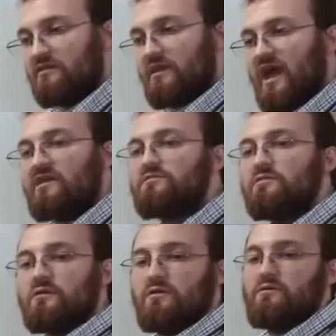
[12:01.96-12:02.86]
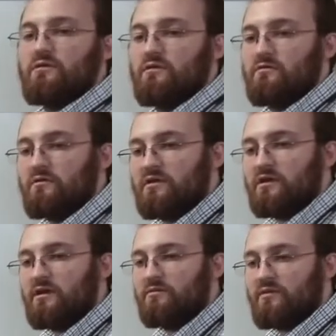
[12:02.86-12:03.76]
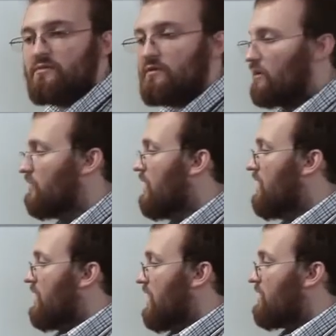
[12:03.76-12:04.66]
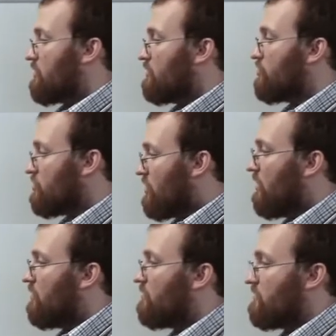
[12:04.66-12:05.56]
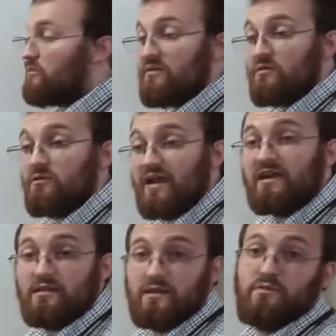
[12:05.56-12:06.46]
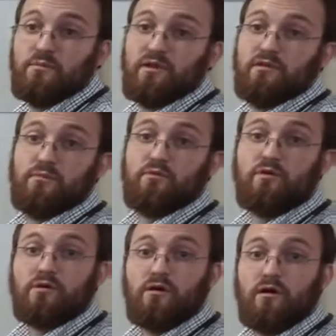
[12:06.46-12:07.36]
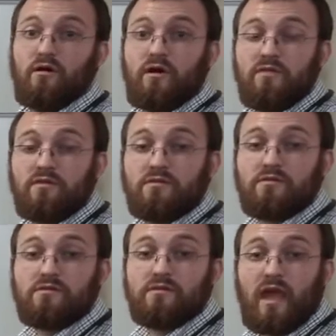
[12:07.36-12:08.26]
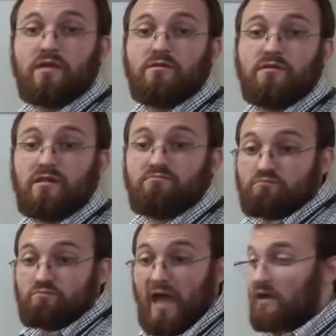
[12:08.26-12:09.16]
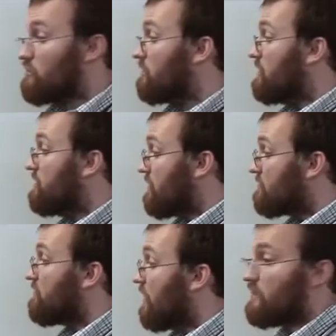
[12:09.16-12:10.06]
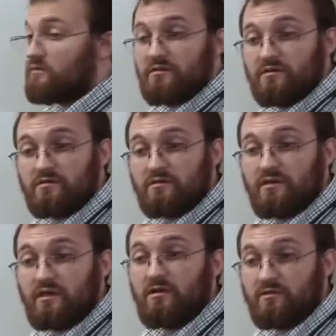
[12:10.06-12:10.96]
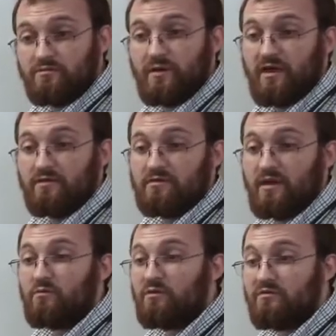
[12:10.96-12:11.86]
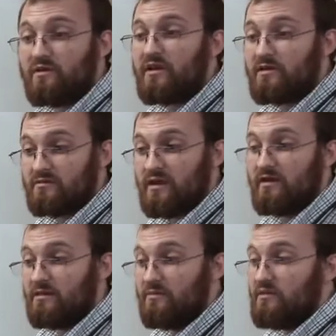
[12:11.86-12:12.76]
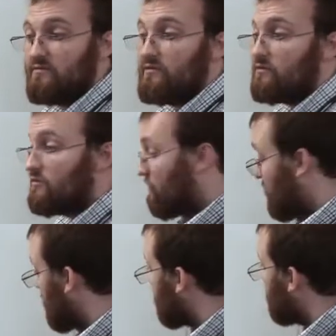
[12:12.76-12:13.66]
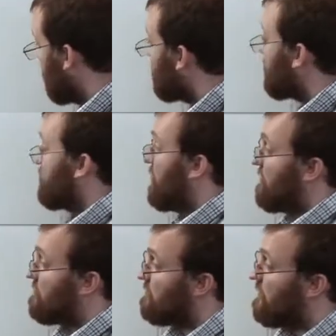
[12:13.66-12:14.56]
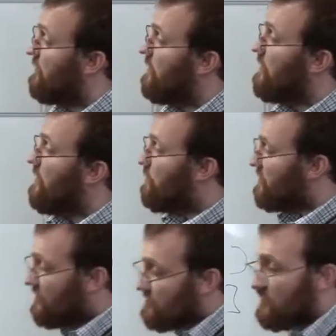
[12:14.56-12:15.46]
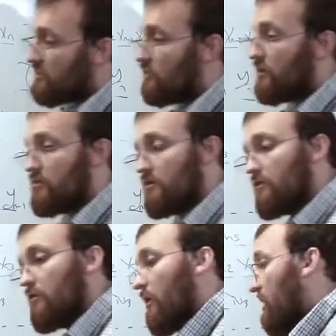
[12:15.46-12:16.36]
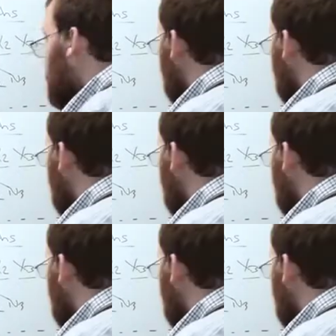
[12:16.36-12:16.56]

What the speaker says: to the Haskell code in our GitHub repo and actually show that we've correctly implemented the protocol. This is a standard that actually does not exist in our space, and we're very excited to be the first to bring it to the space. But that's not the only thing required